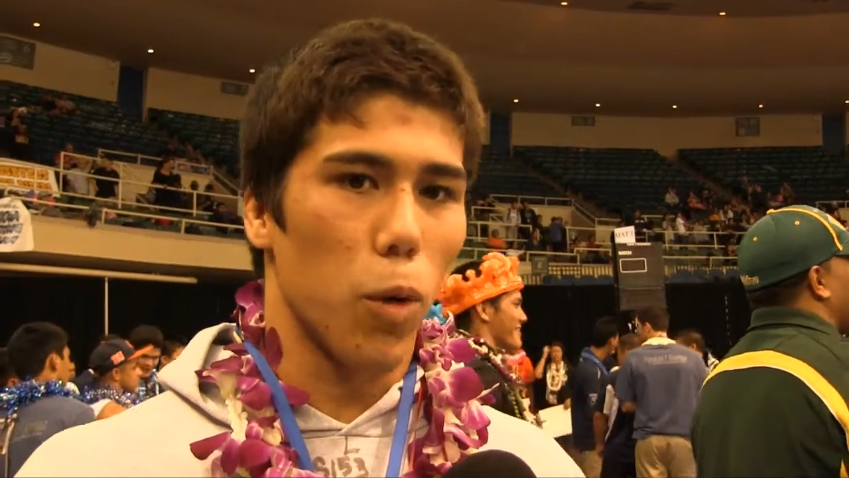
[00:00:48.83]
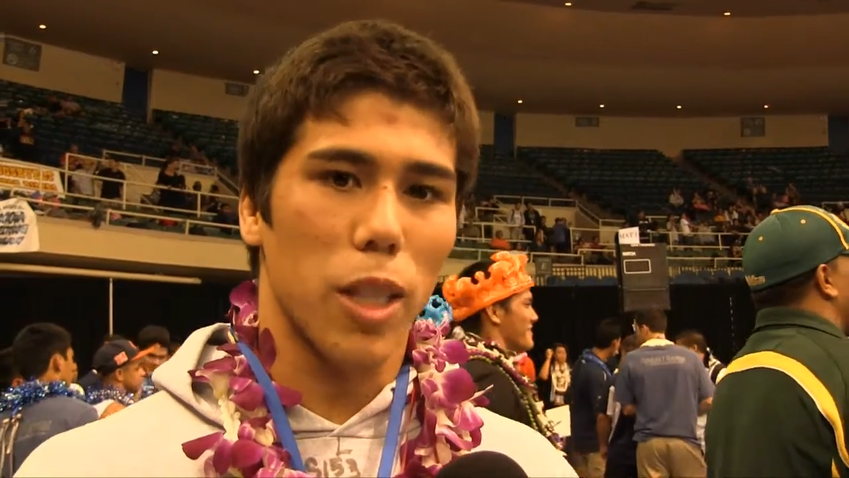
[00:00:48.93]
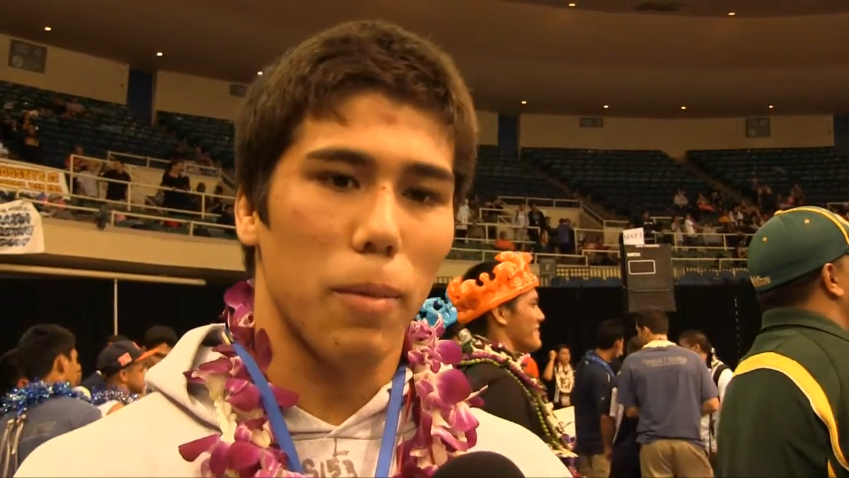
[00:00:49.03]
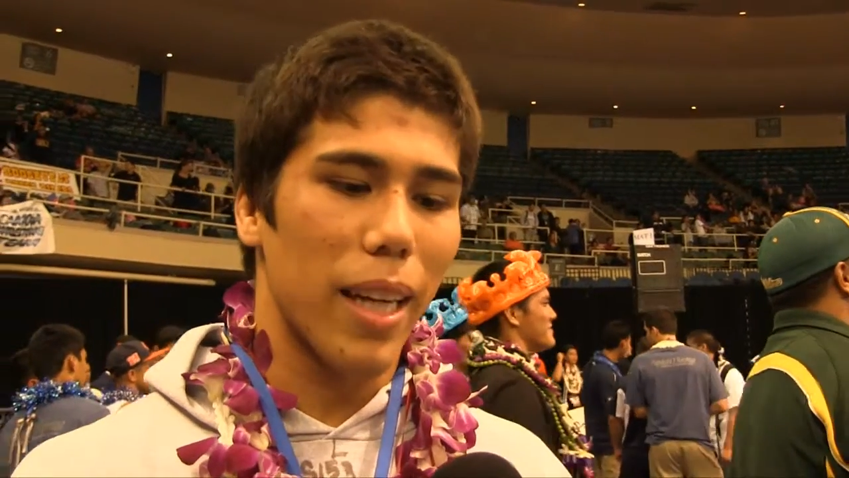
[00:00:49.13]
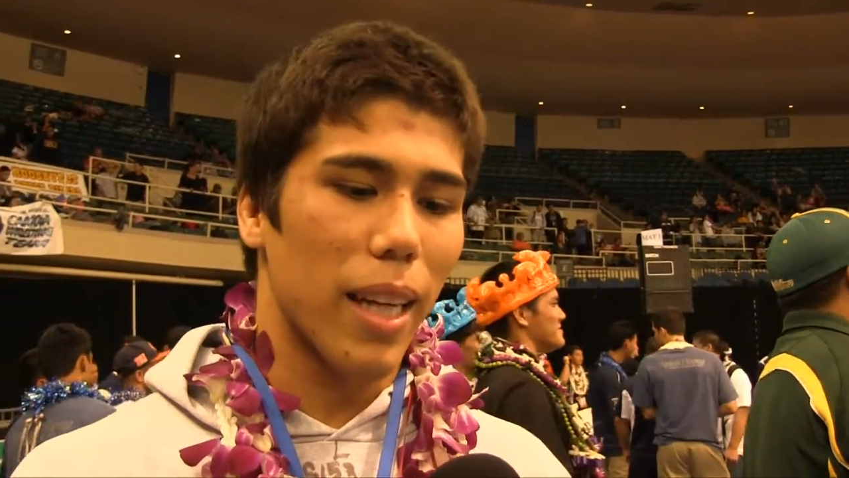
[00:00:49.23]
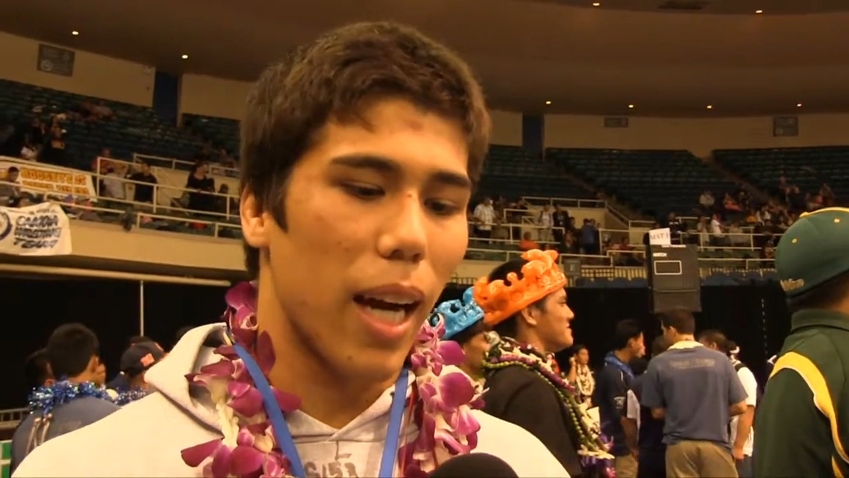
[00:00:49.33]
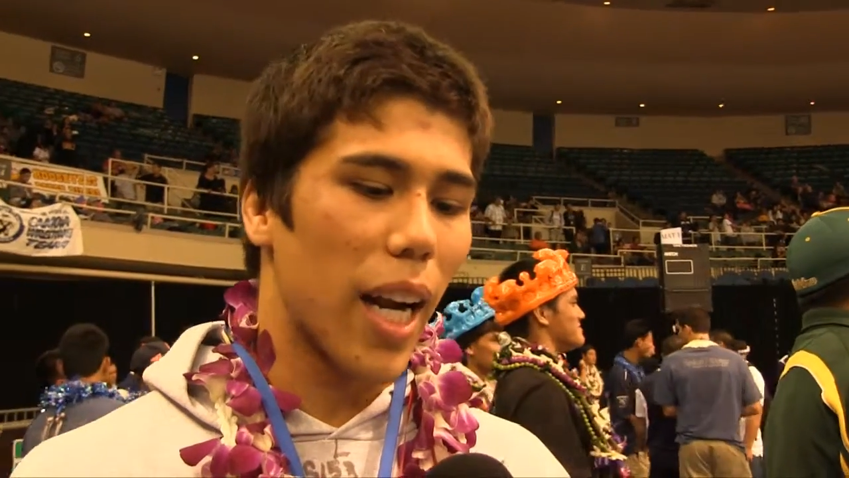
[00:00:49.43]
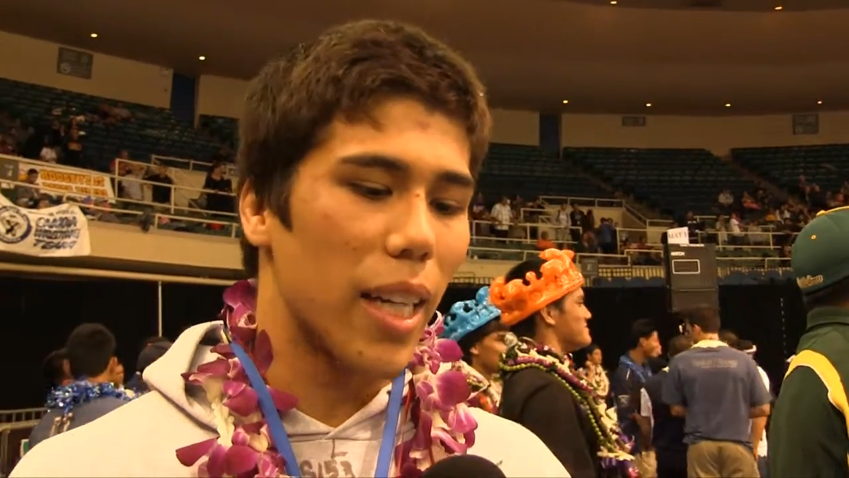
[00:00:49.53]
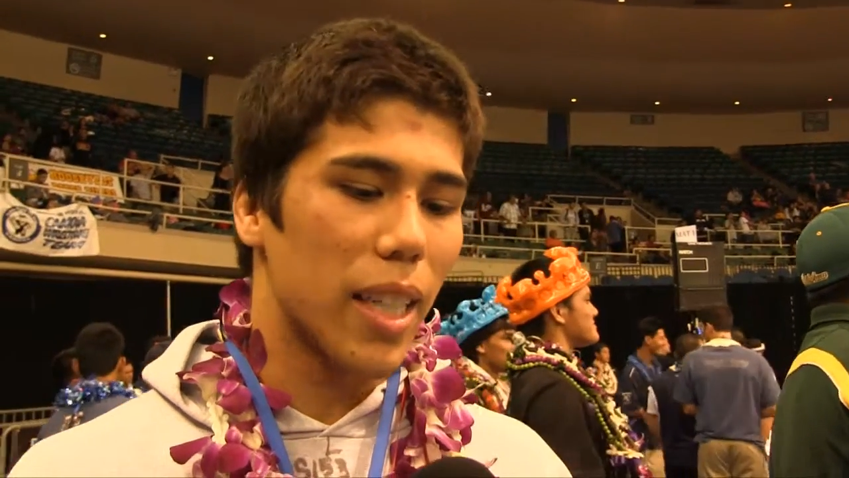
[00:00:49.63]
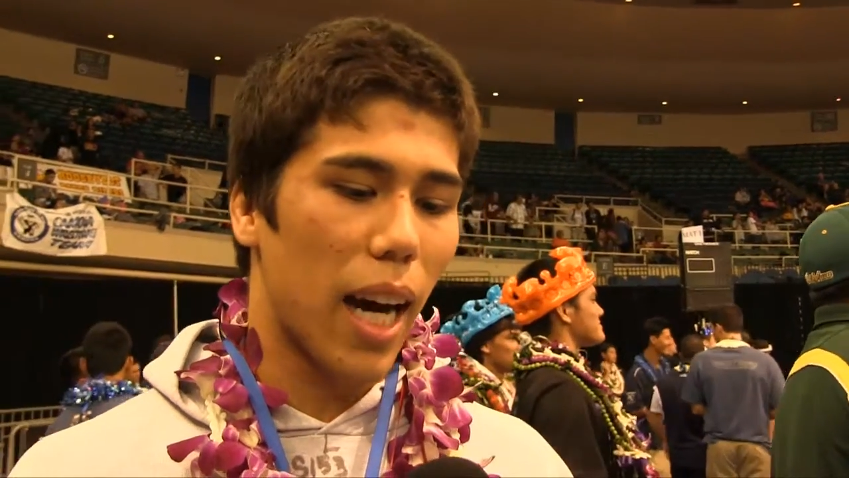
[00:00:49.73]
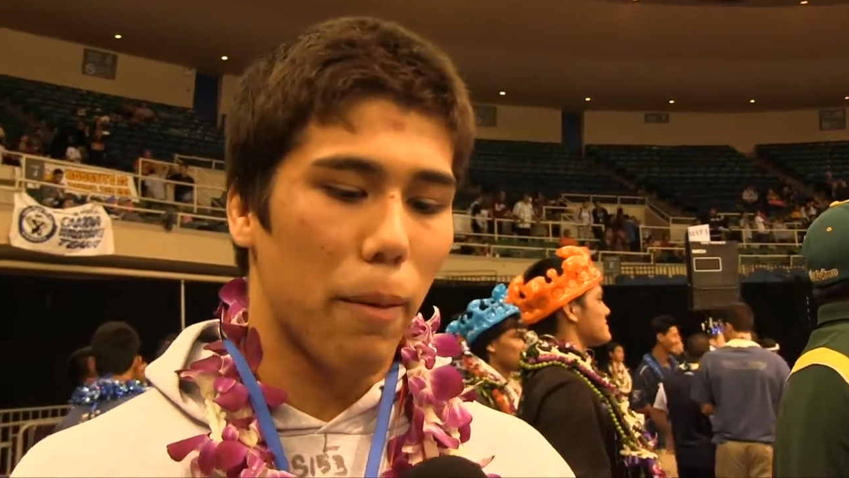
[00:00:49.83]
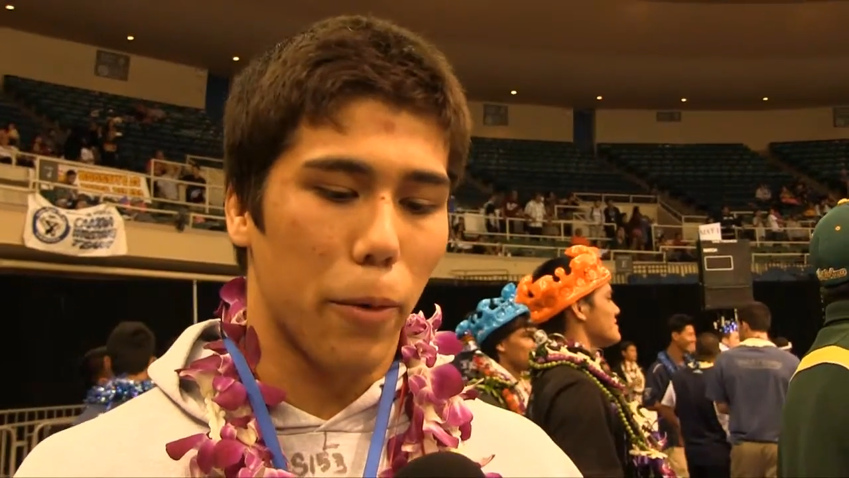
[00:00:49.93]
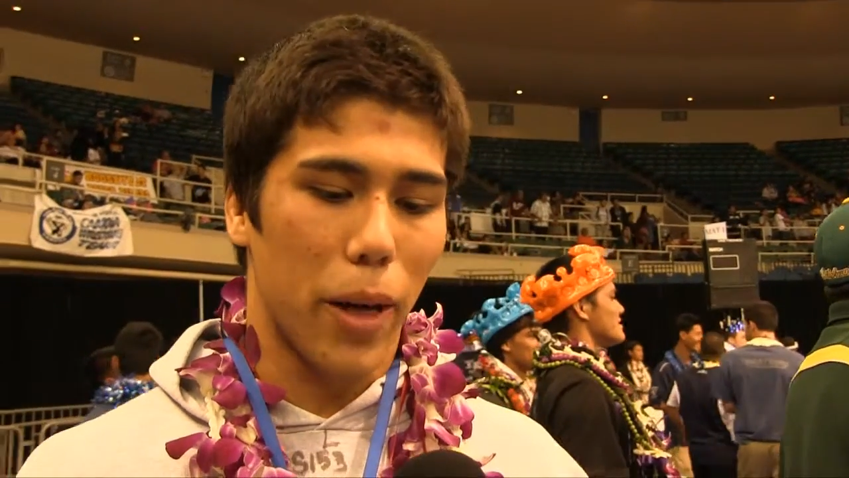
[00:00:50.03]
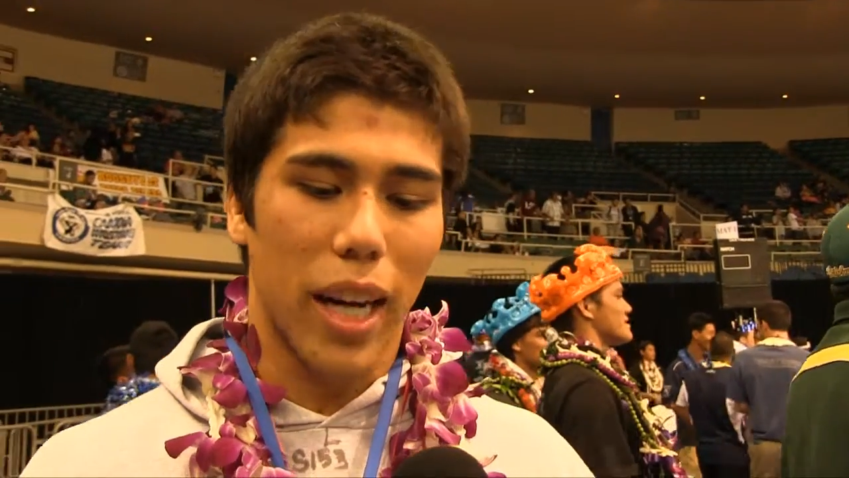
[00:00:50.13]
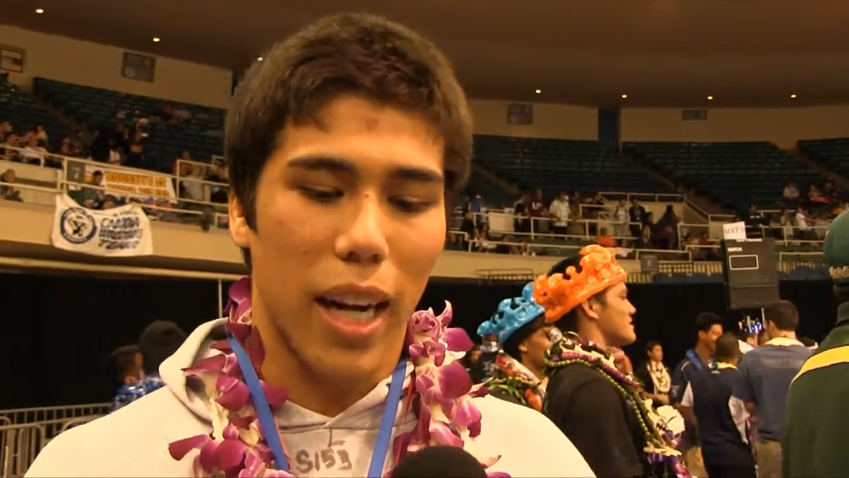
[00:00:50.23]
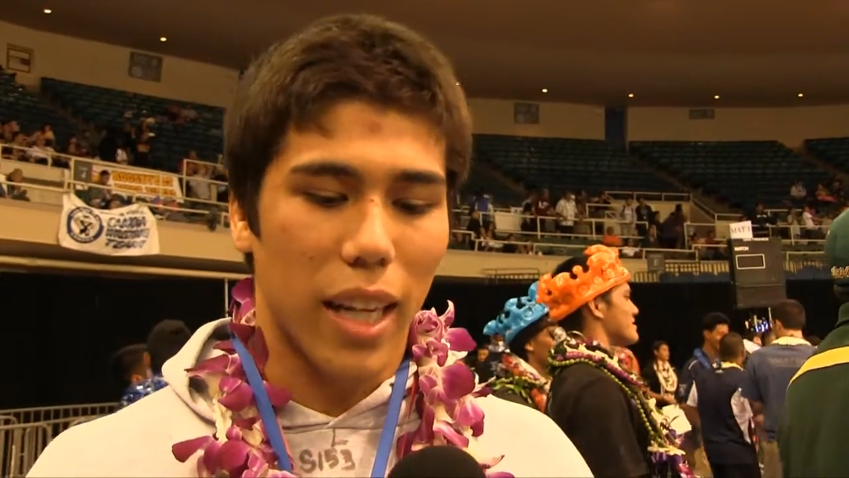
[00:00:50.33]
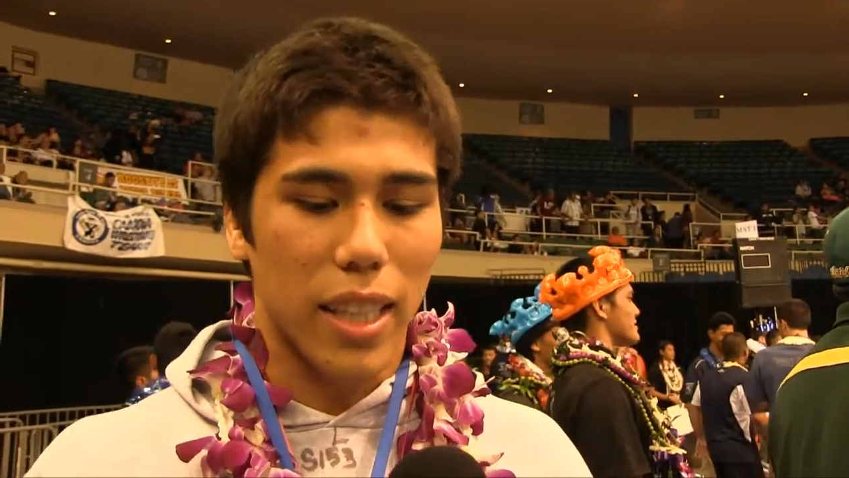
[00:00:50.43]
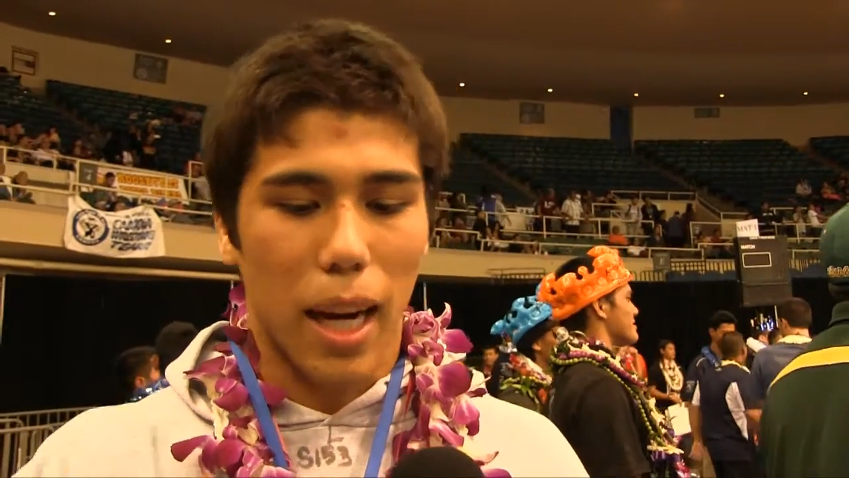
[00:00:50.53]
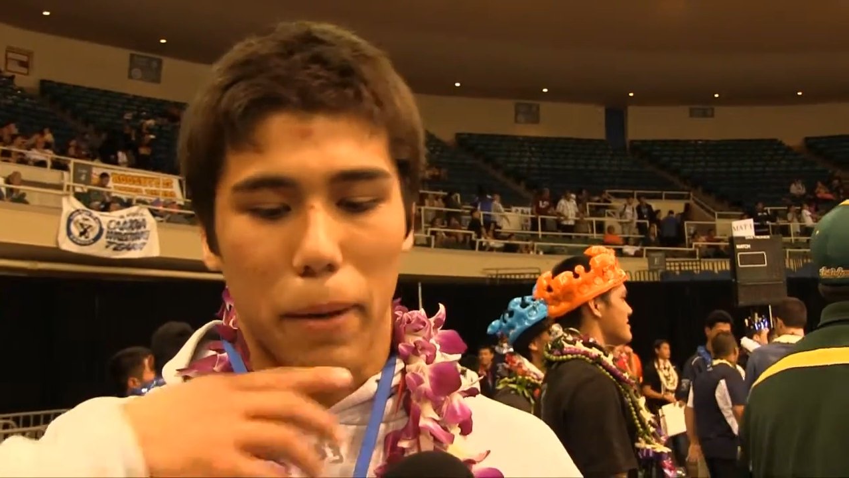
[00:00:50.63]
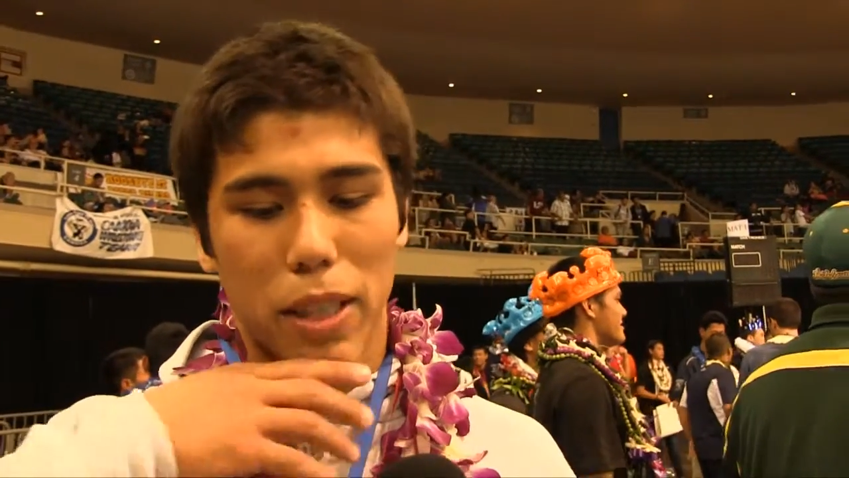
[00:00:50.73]
Worked my, got on top, and when I got
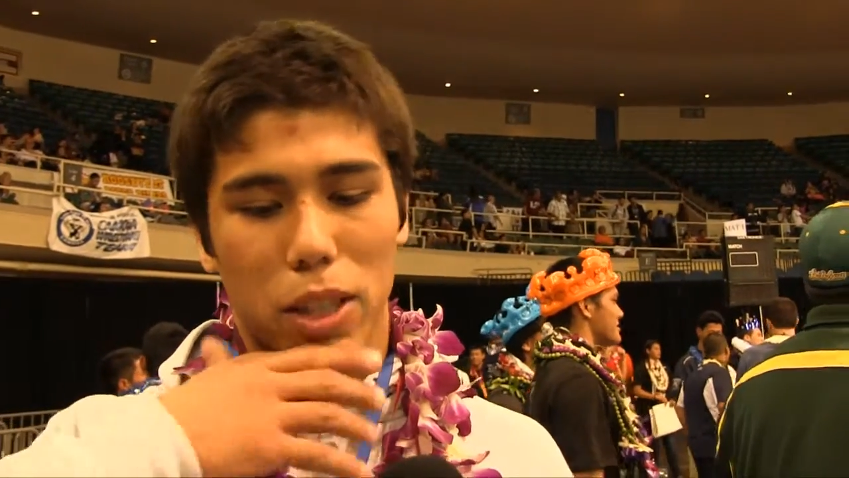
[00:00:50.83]
on top,